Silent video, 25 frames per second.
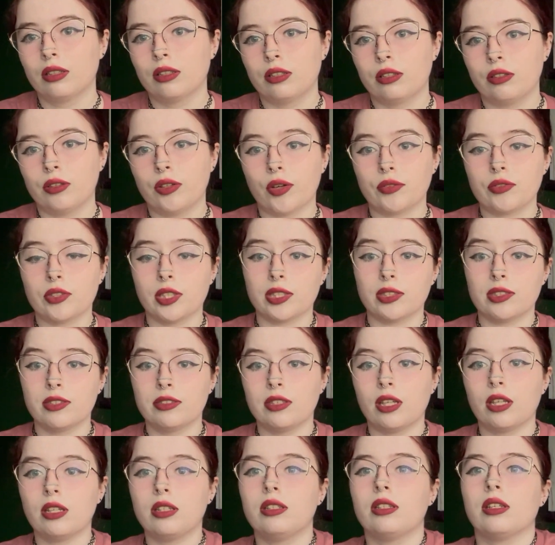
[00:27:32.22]
you have to
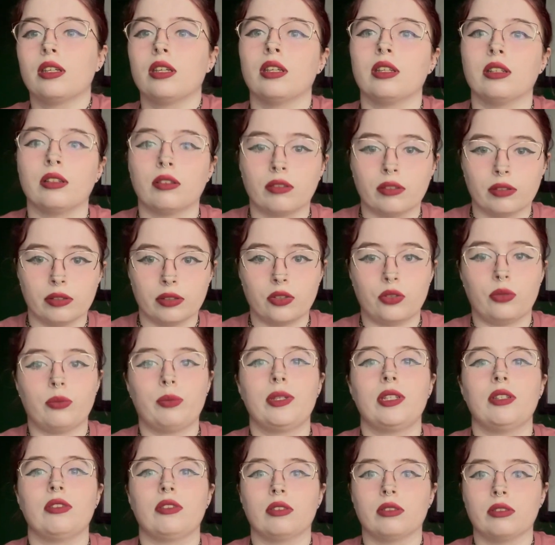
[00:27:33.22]
send in all these
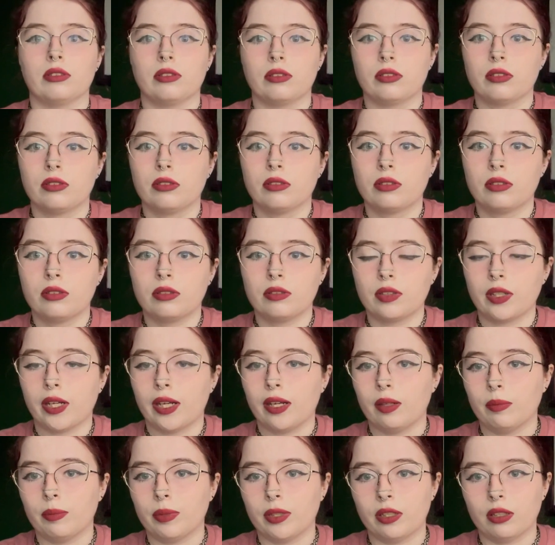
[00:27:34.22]
pieces to
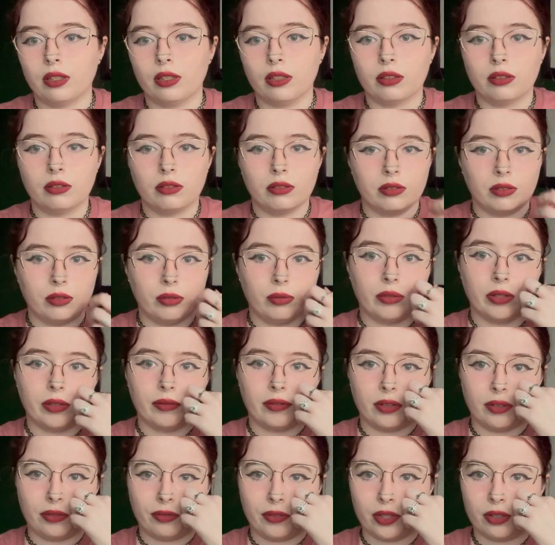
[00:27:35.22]
AP, whoever
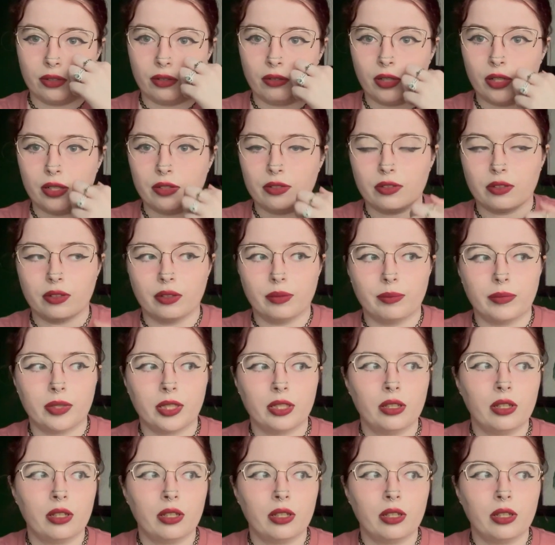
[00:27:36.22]
the fuck grades them.